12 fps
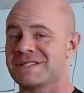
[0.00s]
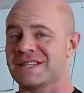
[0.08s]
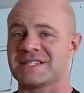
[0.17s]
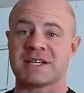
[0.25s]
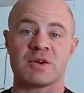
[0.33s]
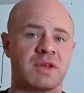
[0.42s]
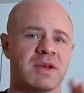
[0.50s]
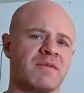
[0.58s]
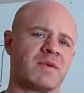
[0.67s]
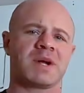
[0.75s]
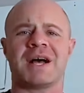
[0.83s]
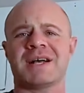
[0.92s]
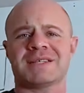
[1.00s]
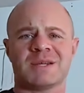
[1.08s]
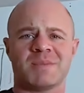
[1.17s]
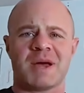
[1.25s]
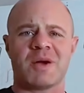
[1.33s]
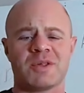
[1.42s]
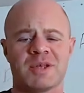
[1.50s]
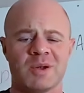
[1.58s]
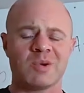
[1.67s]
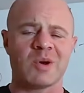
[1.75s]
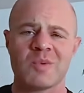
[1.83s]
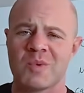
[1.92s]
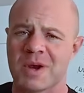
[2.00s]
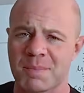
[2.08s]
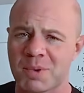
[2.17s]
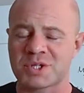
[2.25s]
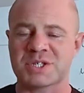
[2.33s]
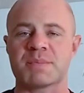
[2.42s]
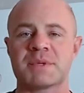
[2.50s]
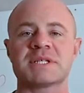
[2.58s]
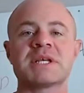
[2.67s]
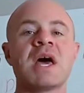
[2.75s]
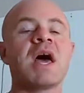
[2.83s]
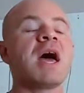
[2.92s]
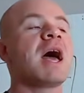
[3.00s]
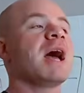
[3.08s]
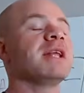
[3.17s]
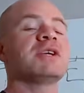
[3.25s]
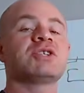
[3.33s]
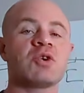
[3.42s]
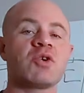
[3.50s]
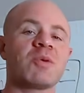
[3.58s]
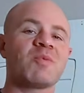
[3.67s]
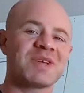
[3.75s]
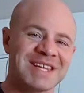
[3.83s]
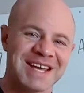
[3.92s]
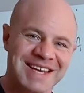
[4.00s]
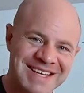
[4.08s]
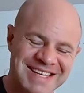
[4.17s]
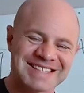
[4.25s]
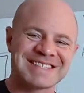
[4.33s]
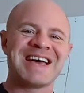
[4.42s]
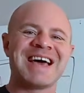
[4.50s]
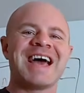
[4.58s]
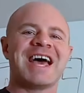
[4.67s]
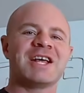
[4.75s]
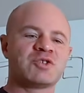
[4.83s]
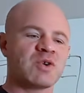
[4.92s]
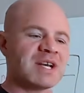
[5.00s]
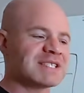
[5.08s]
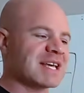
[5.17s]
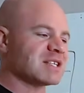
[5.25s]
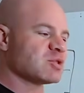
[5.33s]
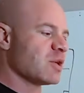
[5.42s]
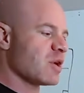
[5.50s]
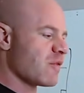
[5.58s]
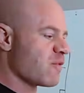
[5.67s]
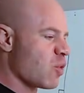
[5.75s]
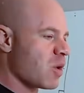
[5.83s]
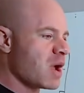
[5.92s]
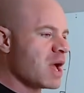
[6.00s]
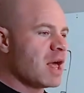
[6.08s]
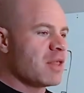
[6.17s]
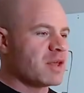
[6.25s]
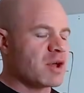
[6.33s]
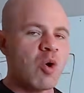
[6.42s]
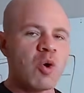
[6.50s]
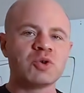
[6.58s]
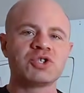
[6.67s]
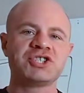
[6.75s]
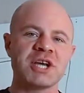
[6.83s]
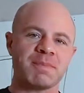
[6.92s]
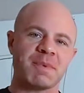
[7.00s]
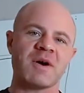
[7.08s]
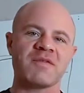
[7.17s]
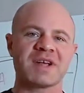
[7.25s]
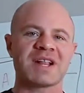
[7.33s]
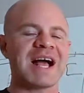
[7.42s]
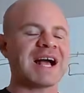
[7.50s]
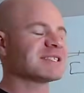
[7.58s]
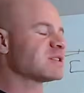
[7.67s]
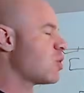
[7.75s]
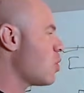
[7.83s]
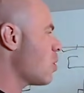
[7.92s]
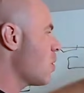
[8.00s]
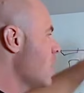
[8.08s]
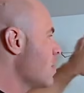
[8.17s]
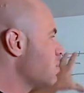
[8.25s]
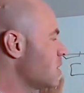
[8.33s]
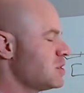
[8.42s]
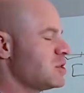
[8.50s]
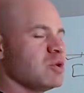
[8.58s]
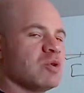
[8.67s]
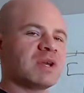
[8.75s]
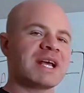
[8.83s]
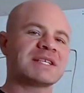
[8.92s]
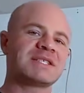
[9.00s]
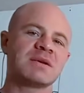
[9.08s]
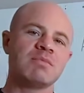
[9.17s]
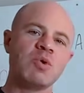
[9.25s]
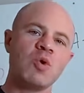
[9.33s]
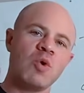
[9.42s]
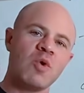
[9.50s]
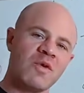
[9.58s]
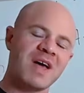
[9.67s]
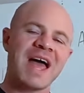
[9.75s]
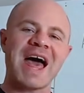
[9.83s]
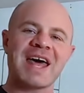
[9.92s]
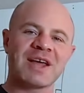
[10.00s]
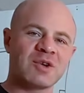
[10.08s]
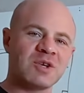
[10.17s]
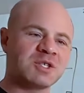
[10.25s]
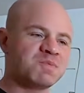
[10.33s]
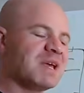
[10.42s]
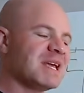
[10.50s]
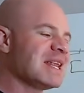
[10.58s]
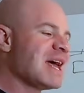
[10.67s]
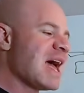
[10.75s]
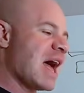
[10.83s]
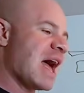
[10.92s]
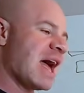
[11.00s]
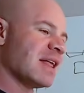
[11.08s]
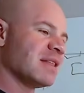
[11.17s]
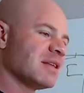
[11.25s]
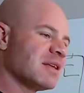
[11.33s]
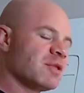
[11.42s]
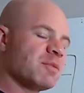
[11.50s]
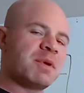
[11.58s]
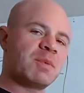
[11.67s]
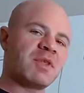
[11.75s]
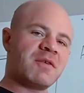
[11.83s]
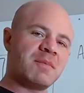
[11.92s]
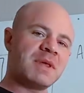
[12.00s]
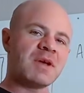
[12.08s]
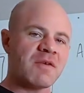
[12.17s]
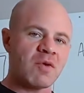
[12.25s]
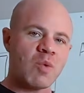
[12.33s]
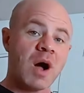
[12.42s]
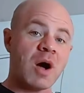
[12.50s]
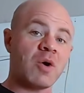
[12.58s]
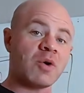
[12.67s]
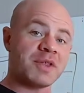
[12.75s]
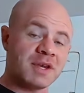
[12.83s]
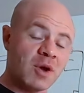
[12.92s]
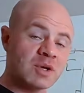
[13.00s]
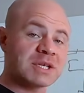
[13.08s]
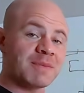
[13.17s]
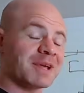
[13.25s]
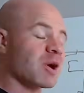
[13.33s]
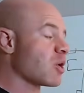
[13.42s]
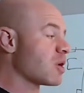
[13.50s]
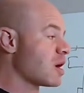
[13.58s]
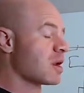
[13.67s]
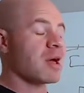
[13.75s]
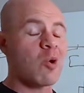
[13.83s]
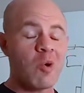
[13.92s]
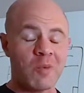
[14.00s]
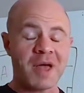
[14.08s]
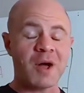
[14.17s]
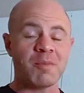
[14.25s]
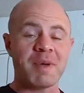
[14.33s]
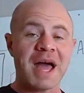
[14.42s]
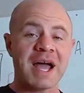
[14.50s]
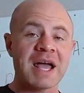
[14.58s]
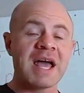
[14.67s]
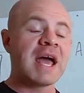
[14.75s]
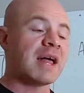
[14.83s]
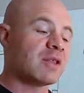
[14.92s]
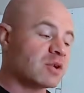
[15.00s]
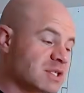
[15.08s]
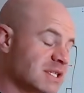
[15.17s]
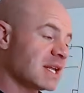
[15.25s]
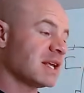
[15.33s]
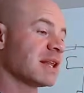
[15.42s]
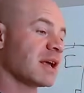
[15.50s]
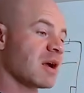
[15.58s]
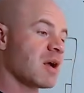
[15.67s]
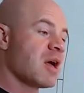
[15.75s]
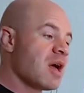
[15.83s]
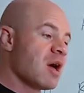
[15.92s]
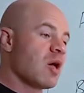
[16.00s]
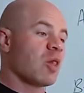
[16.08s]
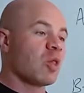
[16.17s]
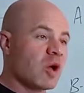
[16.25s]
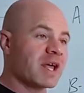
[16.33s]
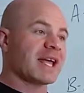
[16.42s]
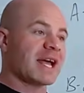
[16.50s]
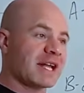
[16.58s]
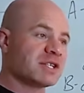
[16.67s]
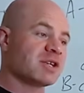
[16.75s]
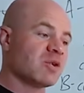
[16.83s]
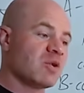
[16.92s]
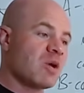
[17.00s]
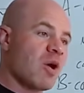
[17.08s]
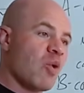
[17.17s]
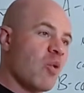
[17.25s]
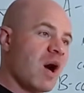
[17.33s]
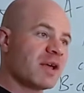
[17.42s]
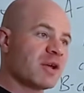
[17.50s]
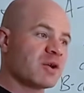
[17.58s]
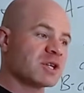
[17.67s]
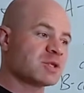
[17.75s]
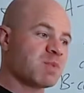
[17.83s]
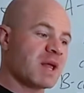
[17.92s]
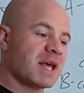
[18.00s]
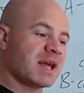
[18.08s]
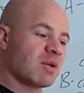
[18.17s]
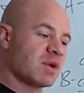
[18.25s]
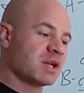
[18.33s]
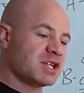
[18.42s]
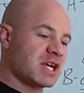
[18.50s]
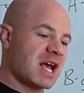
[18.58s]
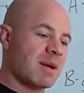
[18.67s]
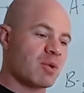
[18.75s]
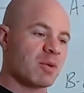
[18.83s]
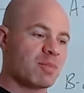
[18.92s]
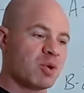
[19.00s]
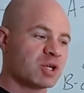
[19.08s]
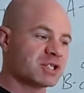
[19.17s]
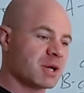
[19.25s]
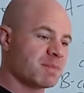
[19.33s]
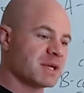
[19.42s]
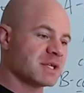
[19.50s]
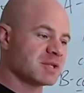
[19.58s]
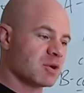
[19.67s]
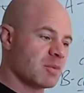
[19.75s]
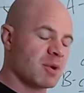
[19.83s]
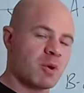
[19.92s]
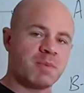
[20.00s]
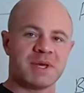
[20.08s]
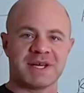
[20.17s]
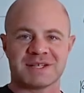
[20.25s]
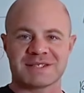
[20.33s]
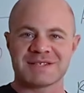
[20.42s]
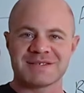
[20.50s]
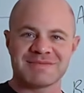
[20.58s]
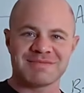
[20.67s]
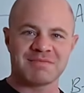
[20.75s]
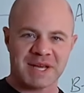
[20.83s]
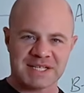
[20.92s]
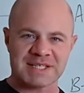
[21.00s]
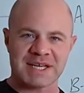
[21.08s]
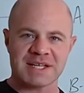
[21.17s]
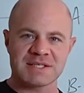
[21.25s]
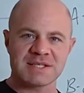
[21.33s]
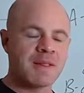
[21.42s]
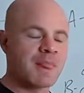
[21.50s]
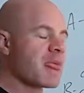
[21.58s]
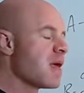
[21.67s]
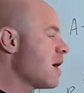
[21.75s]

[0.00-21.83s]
is, let's say, or they forgot somehow, or they don't know what a push-up is, and you show them what that is and address that. So therefore, the whole ship of the class, the whole platoon gets to move at a good speed, and the people that have been there for a while or that know something are not held back, and they're sitting there looking at you while you're explaining what a jab or a push-up is or a burpee is. Make sense?